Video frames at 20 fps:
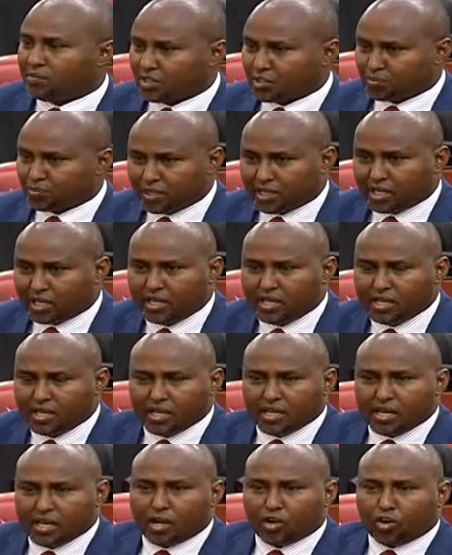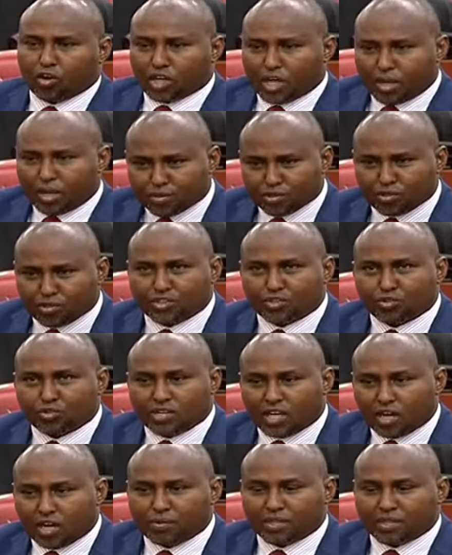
Mr. Speaker. Corruption should